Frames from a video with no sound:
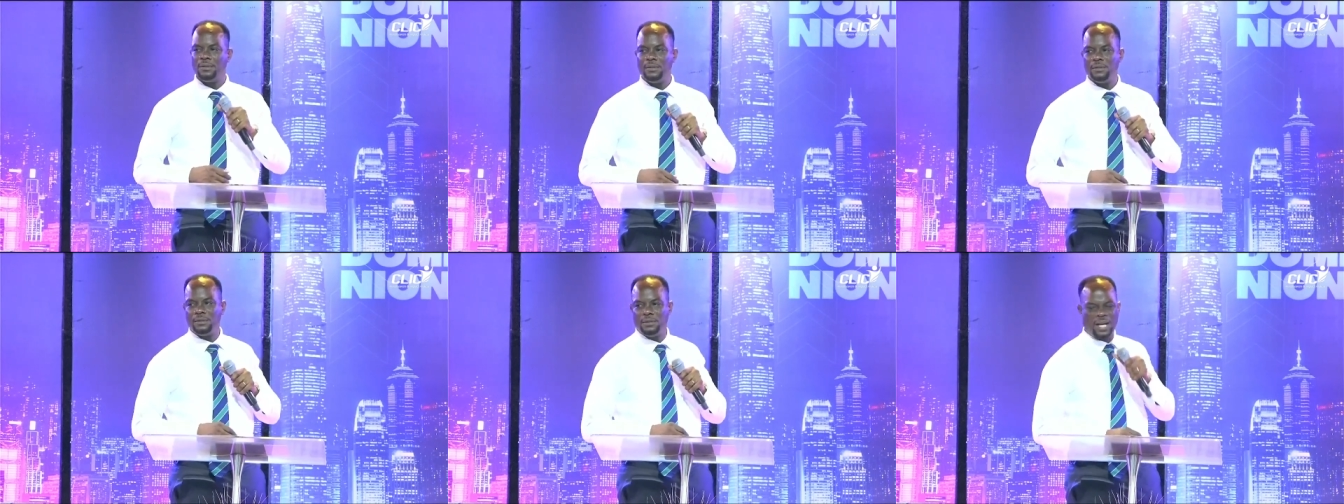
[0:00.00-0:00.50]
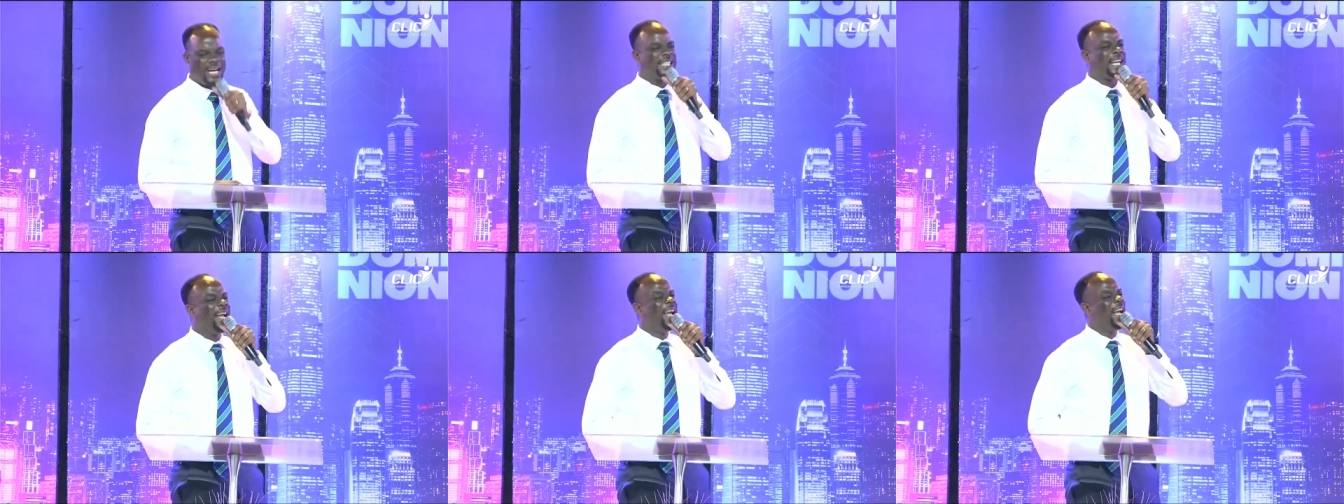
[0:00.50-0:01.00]
Eh,
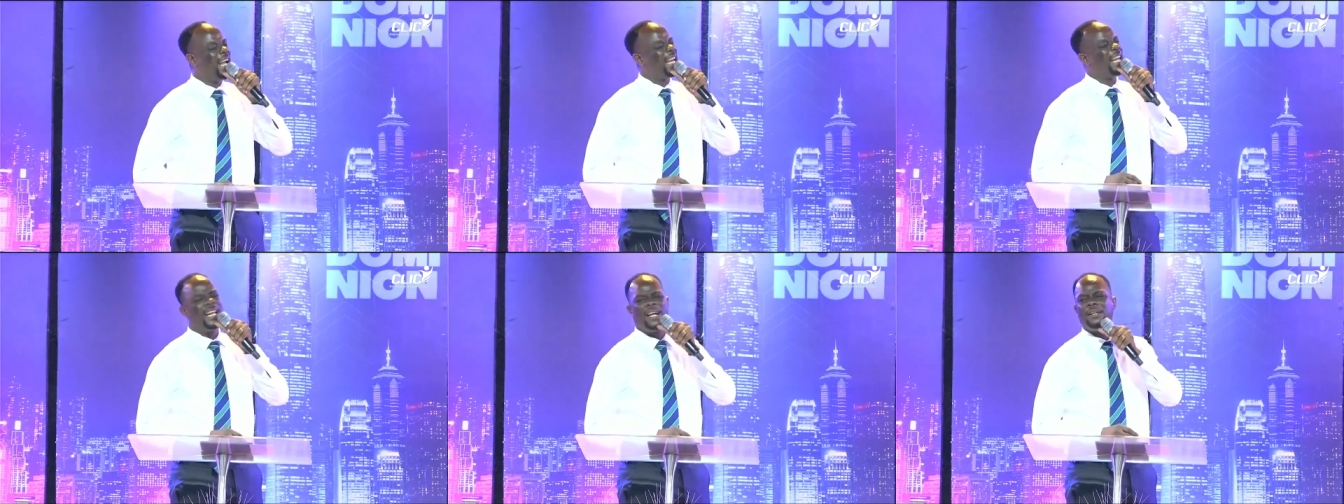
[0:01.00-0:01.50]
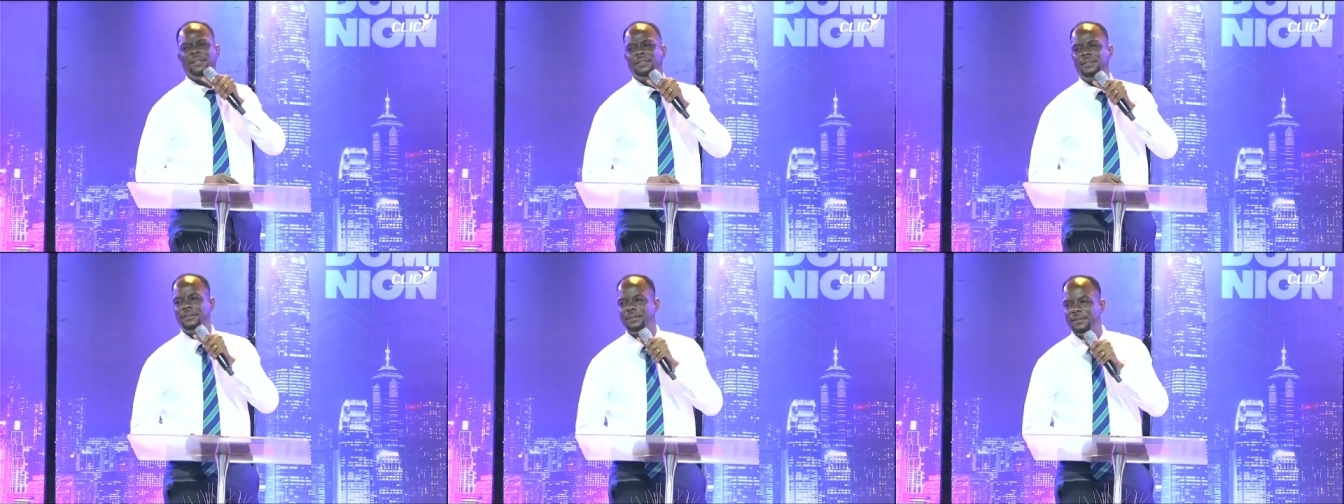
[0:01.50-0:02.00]
eh,
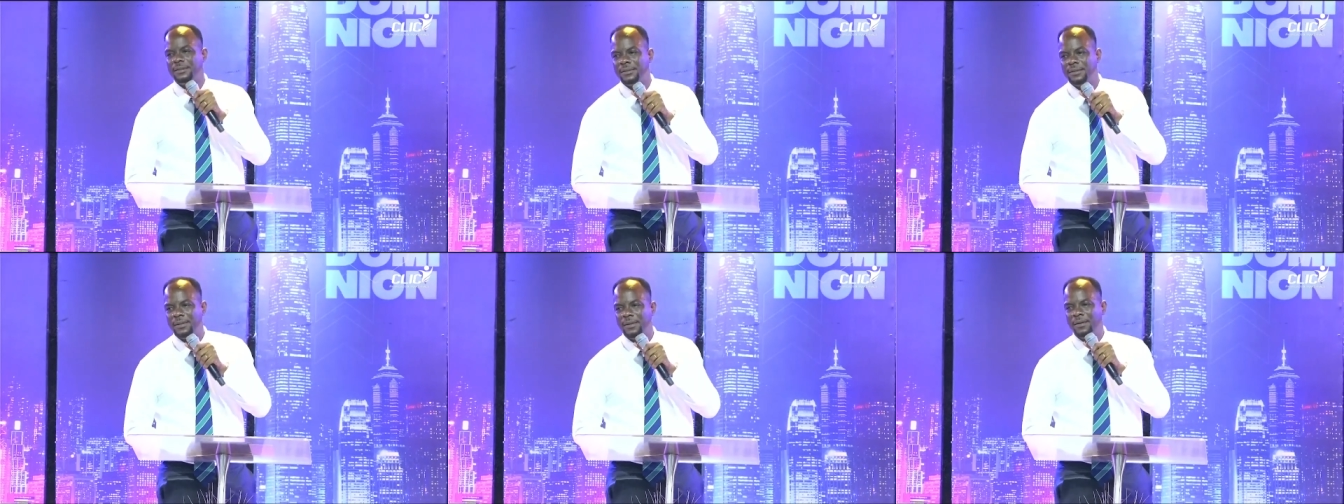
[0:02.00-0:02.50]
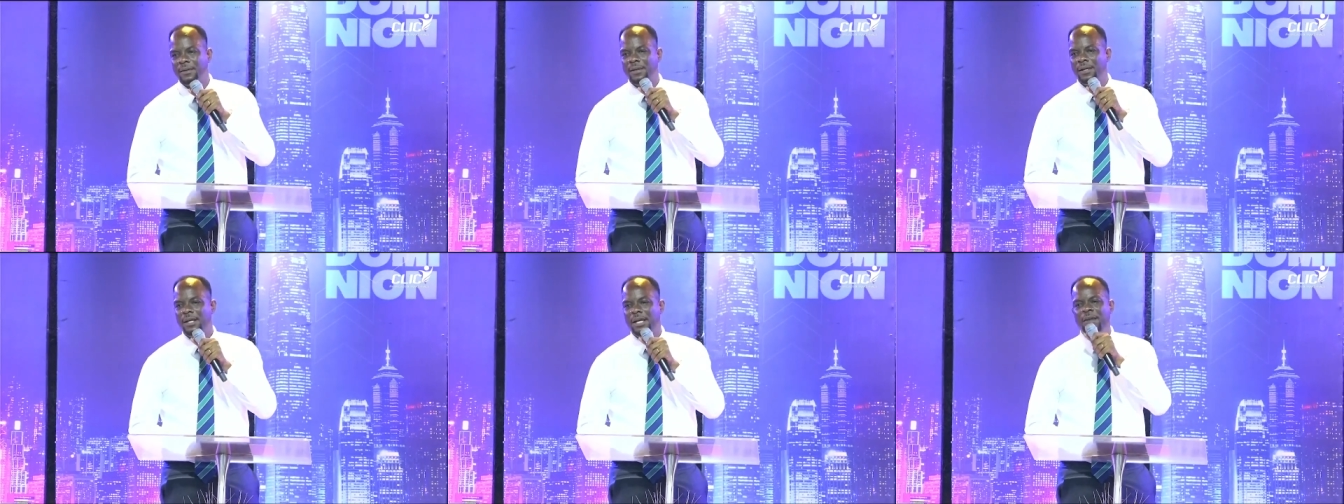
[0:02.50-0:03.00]

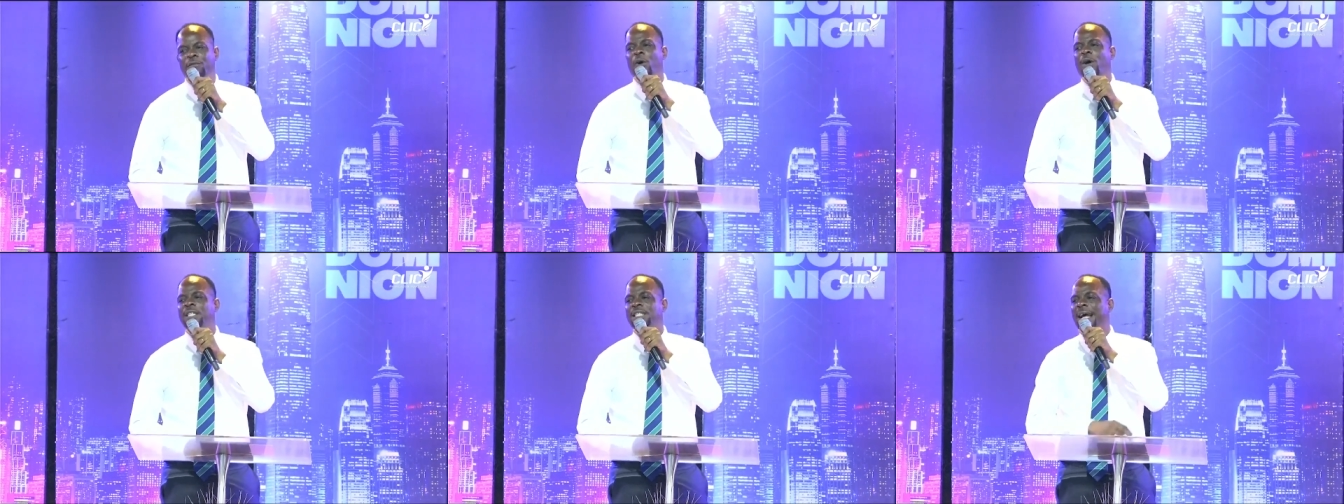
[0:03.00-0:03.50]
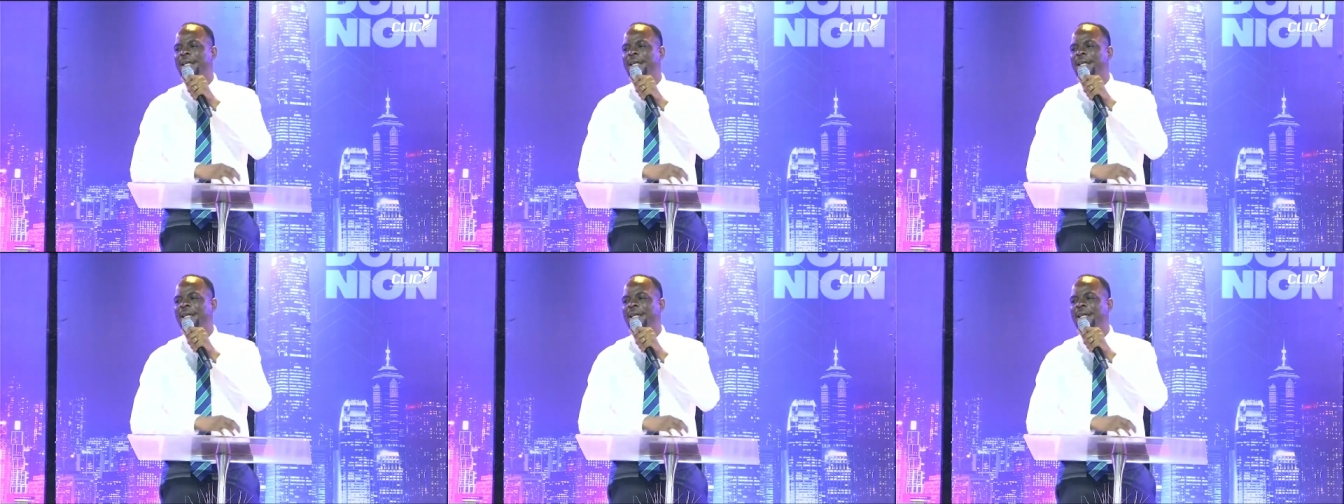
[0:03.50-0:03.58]
if God decided to